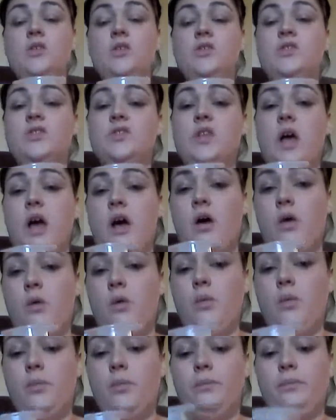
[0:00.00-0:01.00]

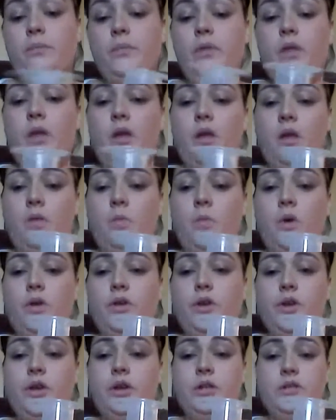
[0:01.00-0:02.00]
So
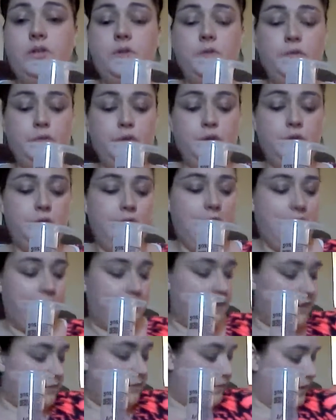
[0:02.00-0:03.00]
what you're going to do for a
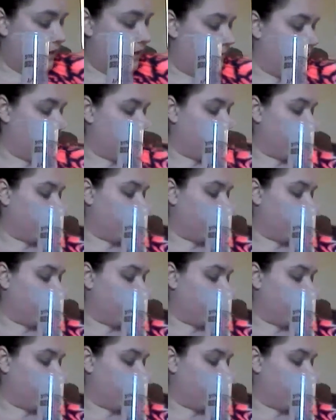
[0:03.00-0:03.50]
gravity feed